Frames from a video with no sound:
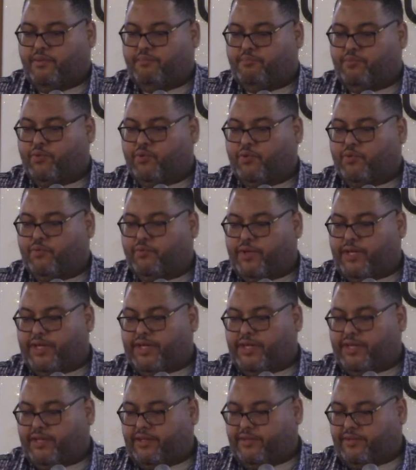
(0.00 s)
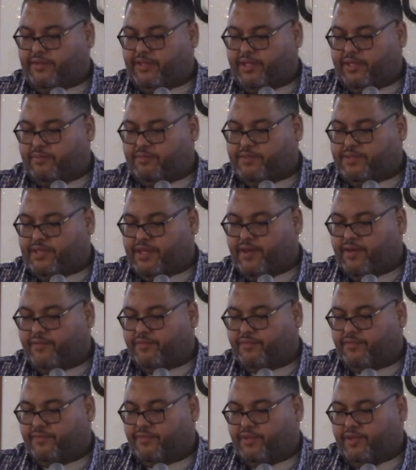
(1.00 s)
more wicked than
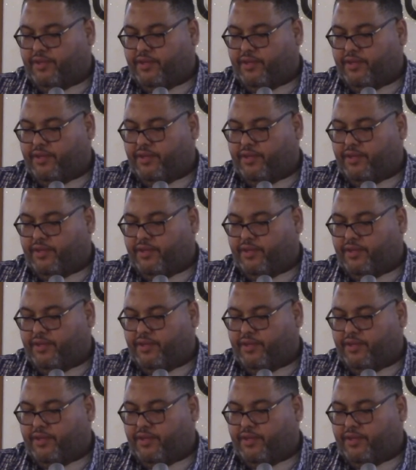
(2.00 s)
himself,